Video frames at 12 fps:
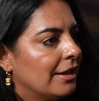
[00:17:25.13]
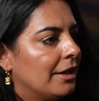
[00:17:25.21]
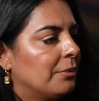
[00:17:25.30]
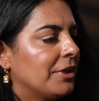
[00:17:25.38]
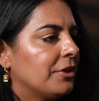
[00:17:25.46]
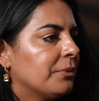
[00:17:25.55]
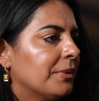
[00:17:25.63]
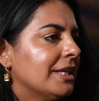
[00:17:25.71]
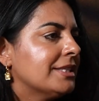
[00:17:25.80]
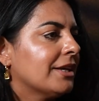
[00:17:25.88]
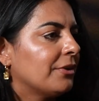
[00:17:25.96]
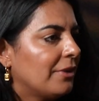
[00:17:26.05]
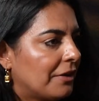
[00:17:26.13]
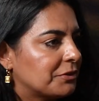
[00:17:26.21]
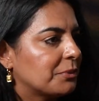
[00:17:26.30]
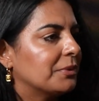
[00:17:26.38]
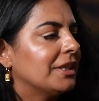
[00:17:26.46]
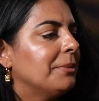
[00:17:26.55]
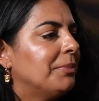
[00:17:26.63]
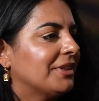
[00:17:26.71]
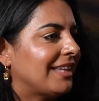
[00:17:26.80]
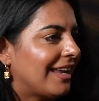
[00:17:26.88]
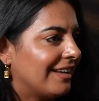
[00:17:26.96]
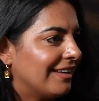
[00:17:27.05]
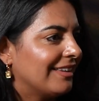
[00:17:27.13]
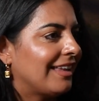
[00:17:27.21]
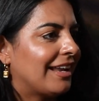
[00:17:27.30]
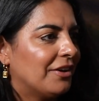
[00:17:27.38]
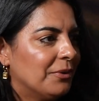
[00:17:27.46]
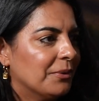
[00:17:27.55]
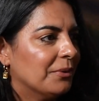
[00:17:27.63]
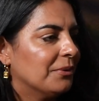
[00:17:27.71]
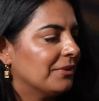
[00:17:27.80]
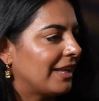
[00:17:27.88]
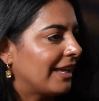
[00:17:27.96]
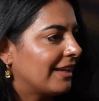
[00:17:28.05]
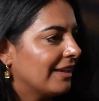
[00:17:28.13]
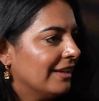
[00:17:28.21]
And when you're retail, you have to really put that whole like